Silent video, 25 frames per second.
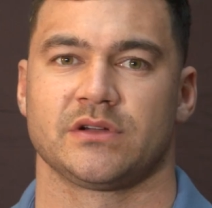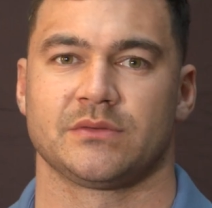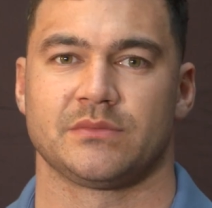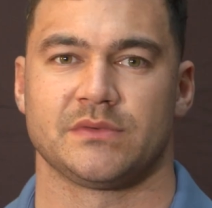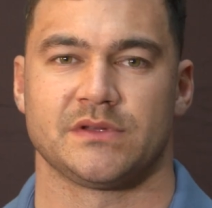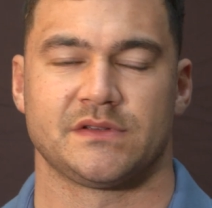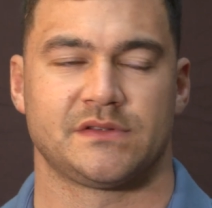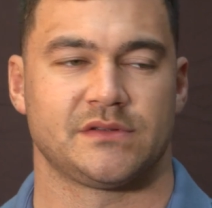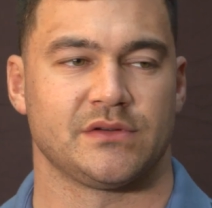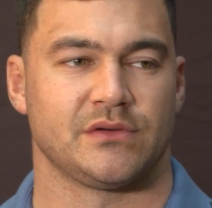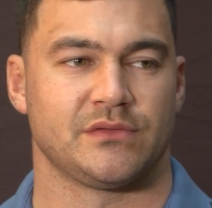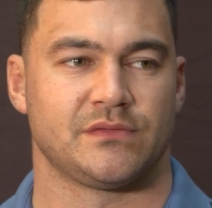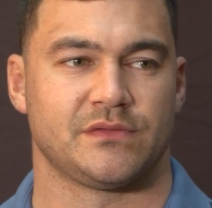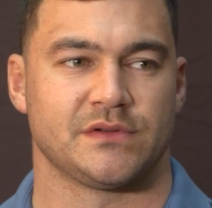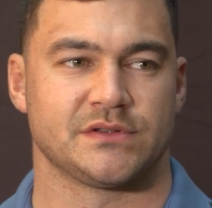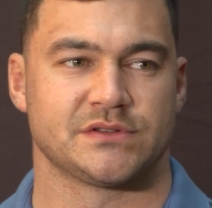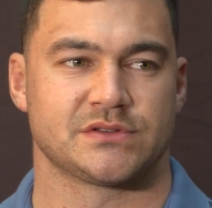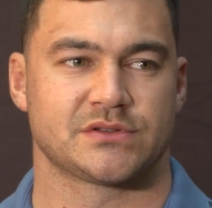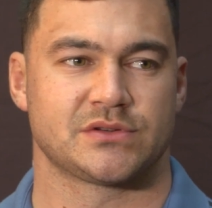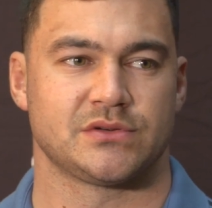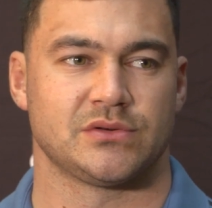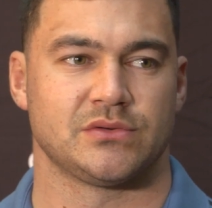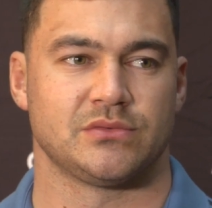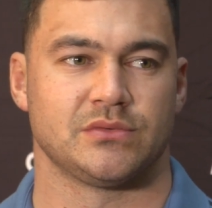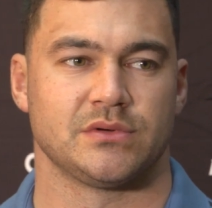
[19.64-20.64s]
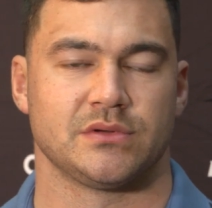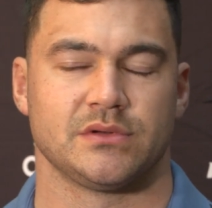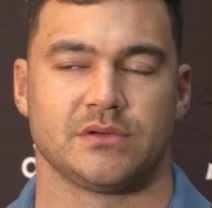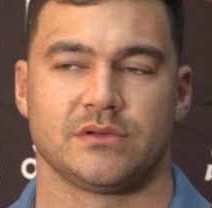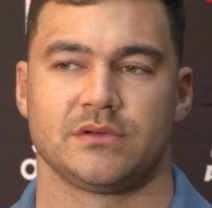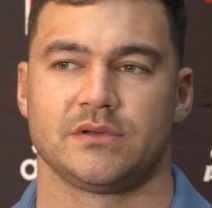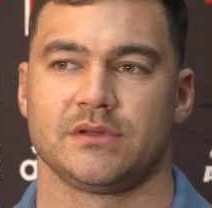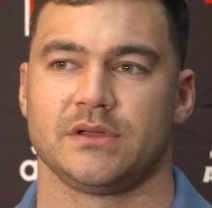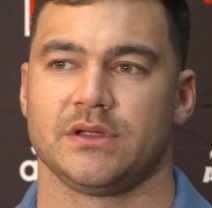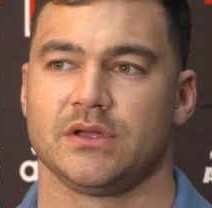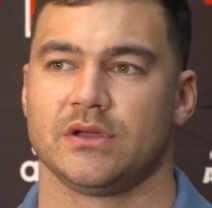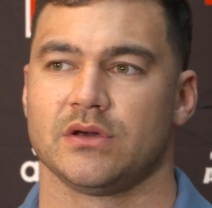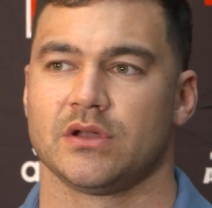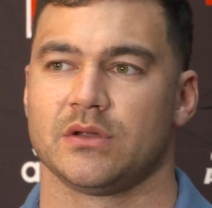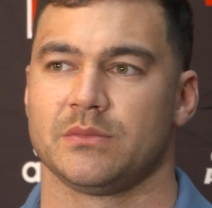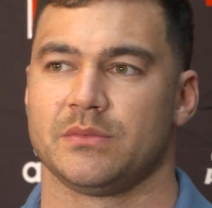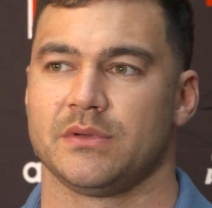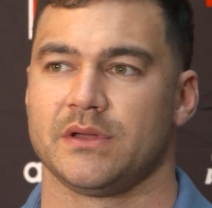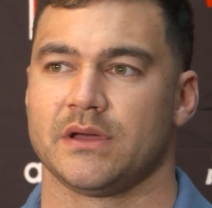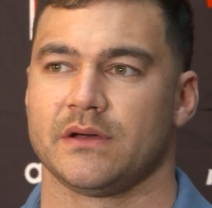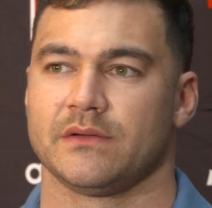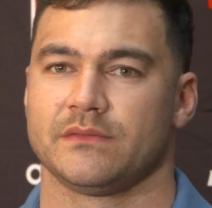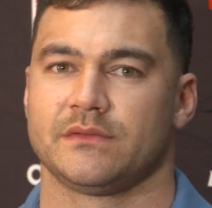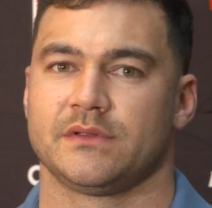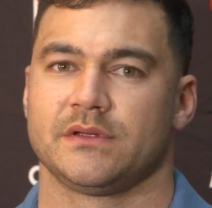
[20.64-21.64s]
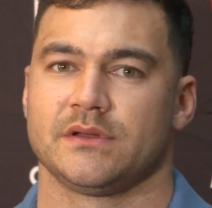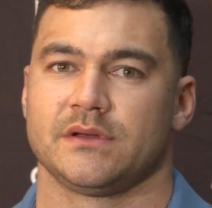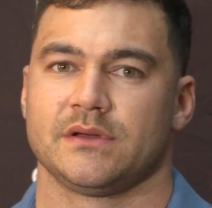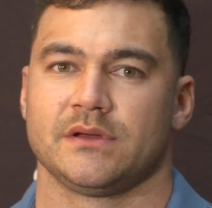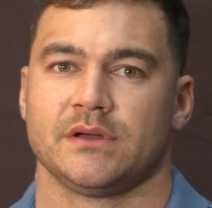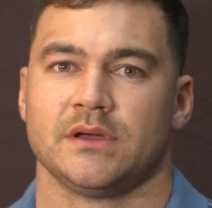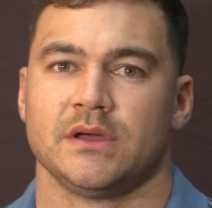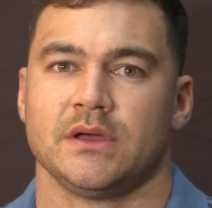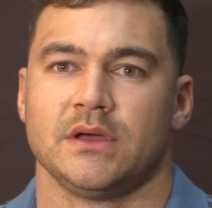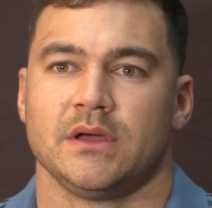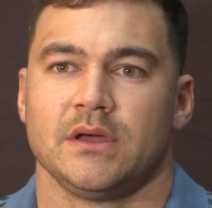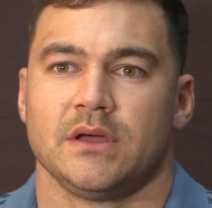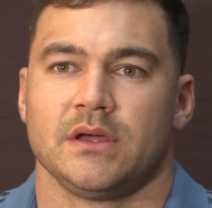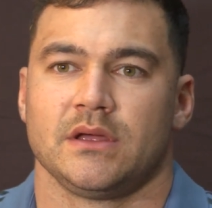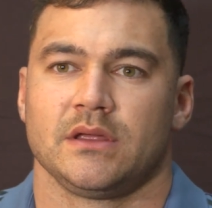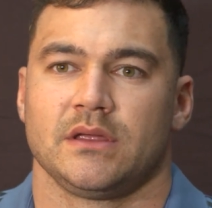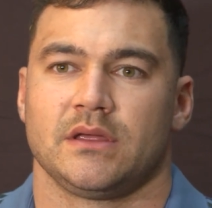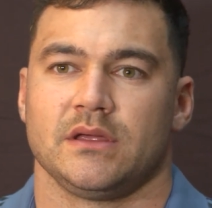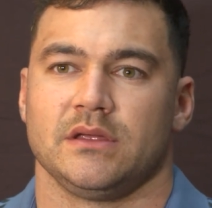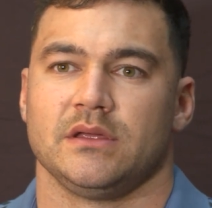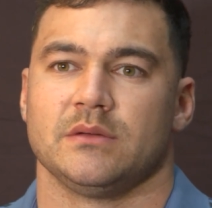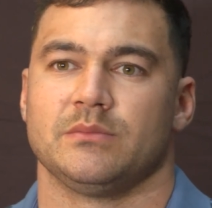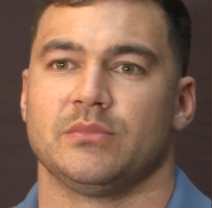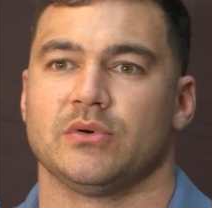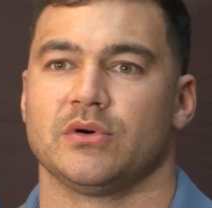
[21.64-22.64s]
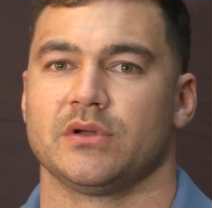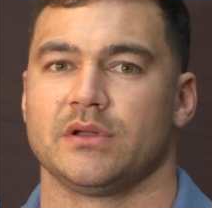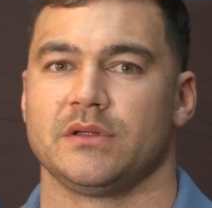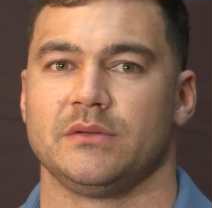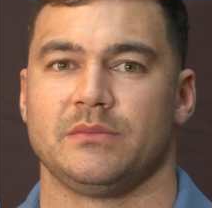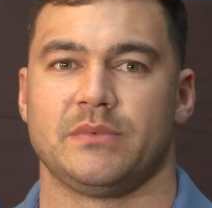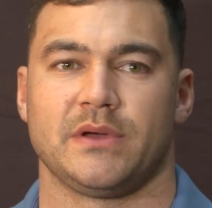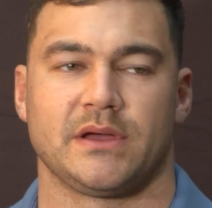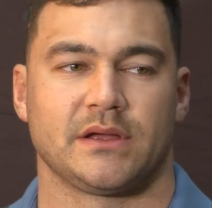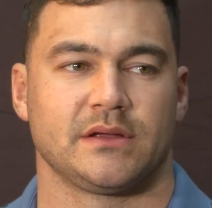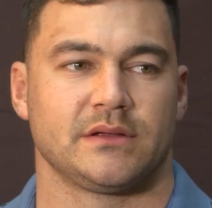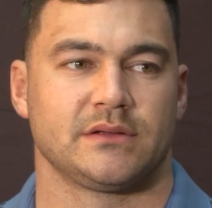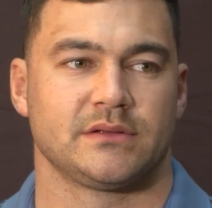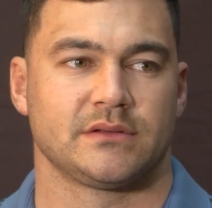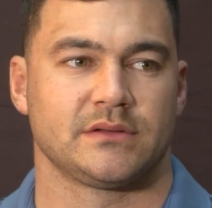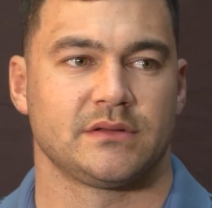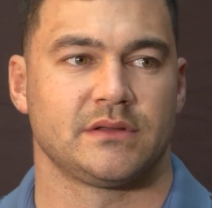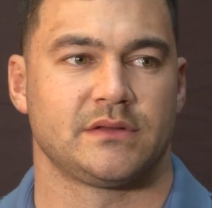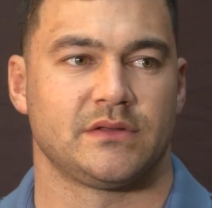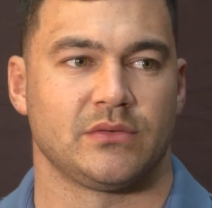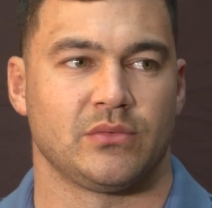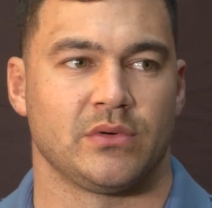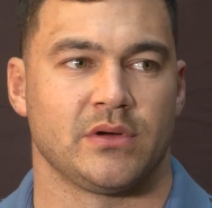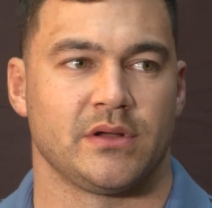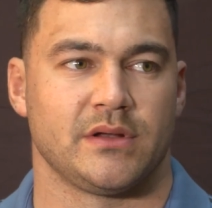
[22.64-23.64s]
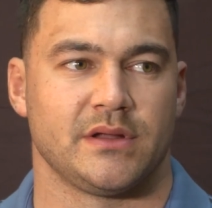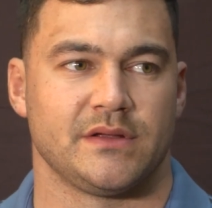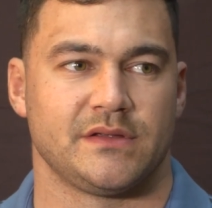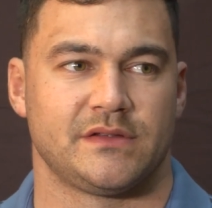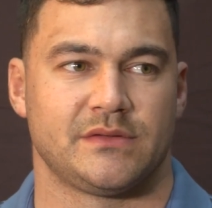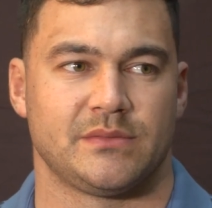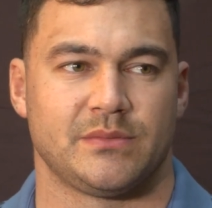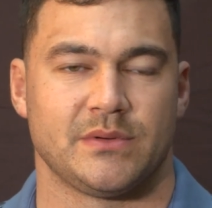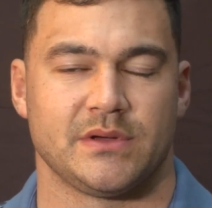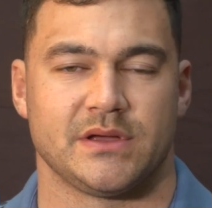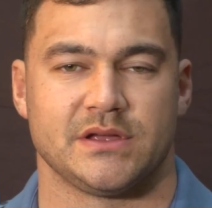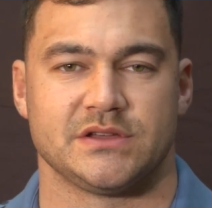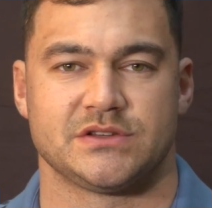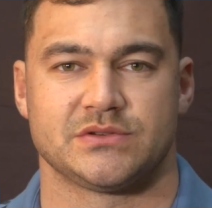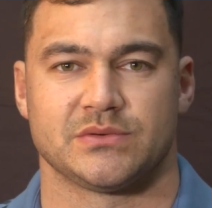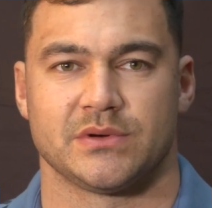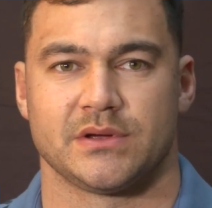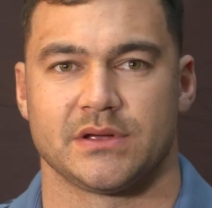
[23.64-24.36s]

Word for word: rugby is so physical and you've got to be able to get your body back to where it needs to be each